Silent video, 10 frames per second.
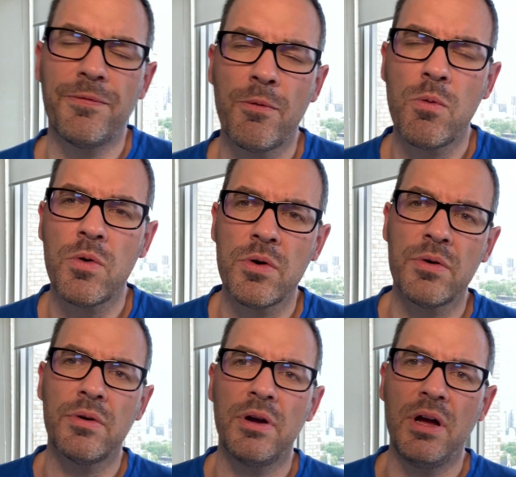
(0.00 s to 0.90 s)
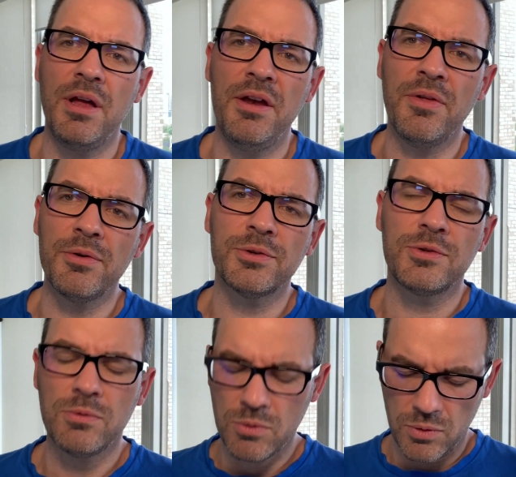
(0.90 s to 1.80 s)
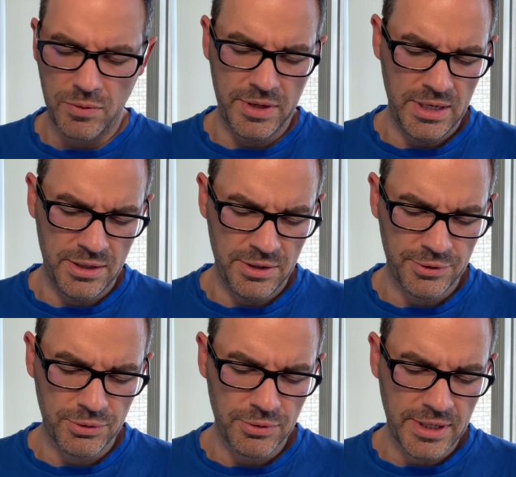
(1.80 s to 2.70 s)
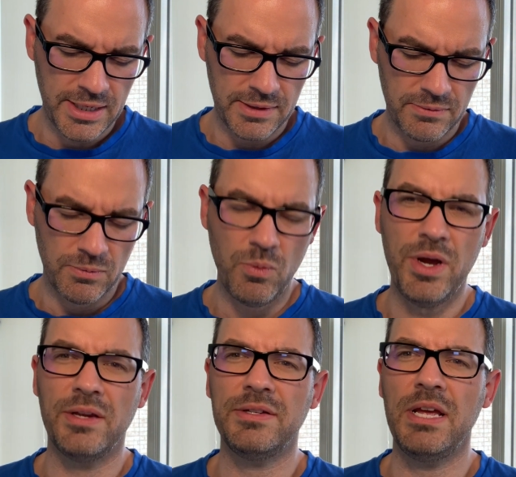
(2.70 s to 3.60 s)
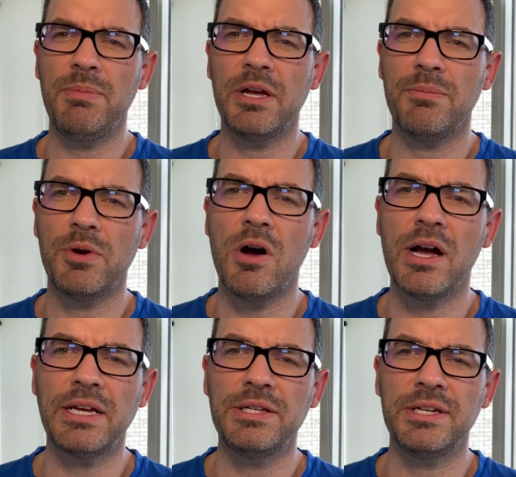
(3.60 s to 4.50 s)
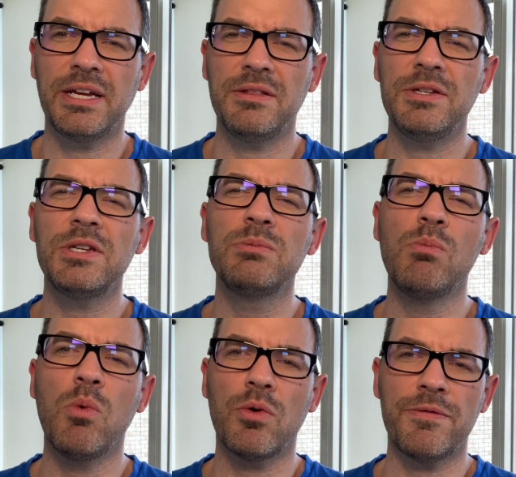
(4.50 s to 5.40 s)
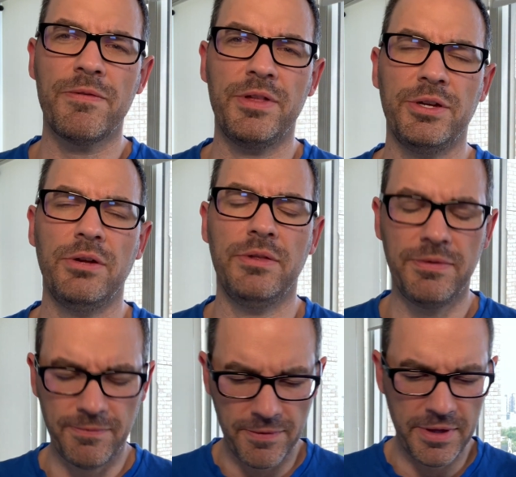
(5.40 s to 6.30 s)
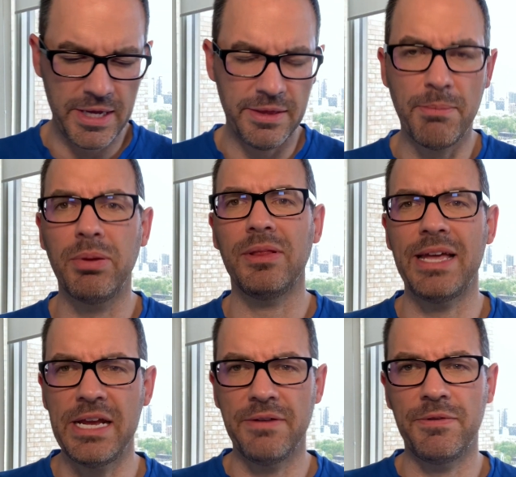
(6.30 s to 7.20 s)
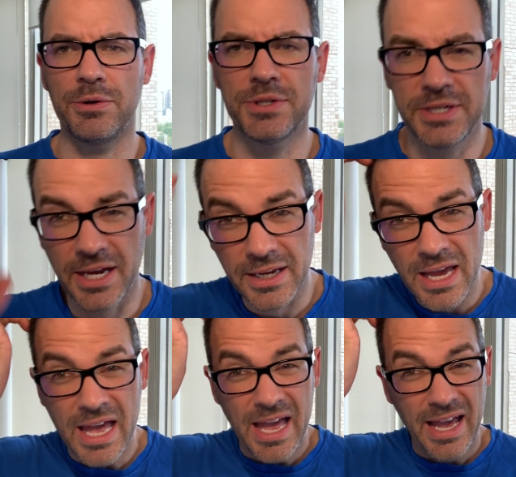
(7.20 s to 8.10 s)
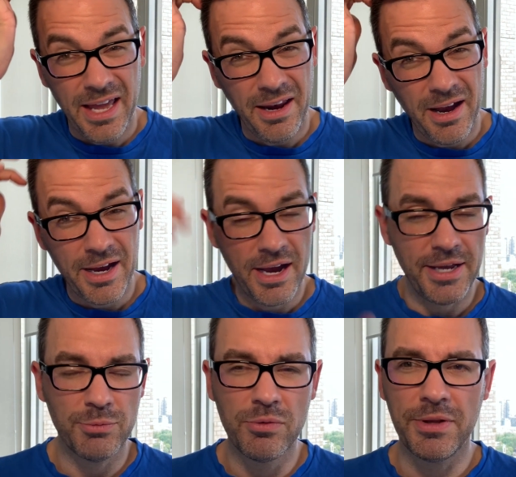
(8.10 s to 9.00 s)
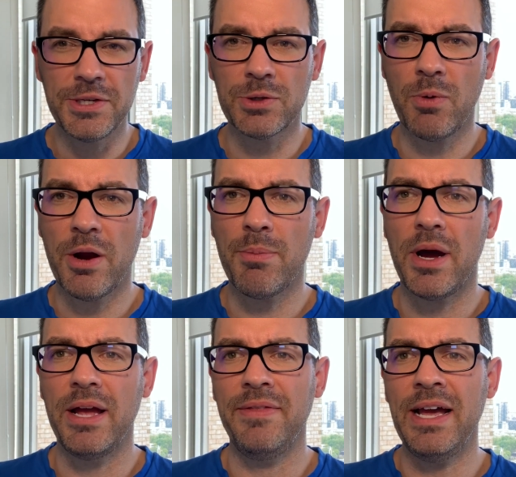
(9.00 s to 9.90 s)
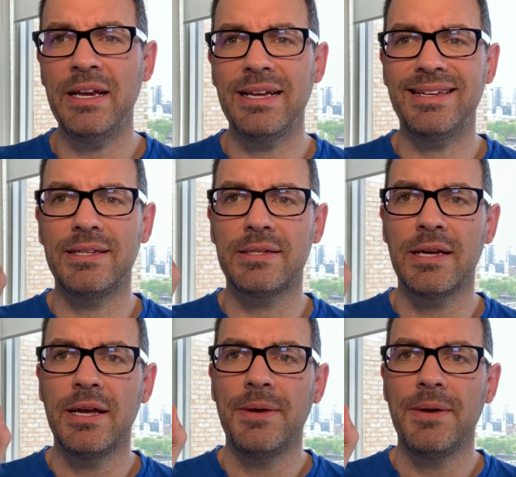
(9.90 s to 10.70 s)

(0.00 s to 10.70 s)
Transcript: for another tool in your toolkit when taping up your hockey stick, and this is more for the blade of your stick, and I really swear by it, and that is